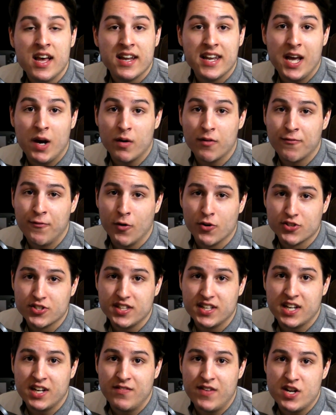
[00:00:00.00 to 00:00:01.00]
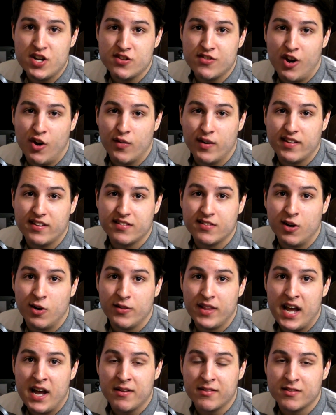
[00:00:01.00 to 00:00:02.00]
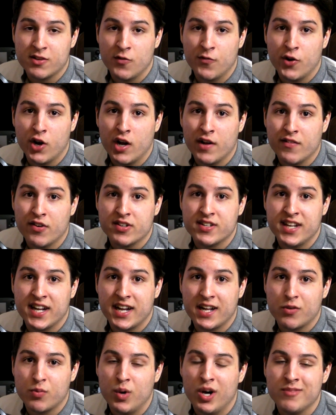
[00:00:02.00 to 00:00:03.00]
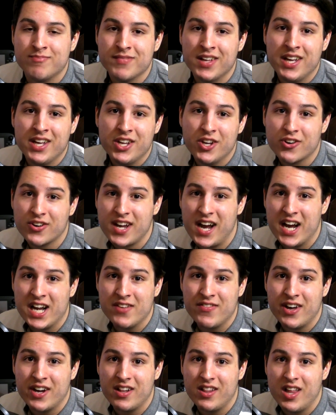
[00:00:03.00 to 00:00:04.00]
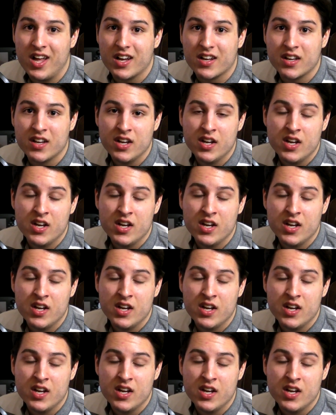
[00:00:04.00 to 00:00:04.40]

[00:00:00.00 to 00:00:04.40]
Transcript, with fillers: Now, unfortunately, convention's already sold out, so if you don't have your tickets, well, you're kind of out of luck.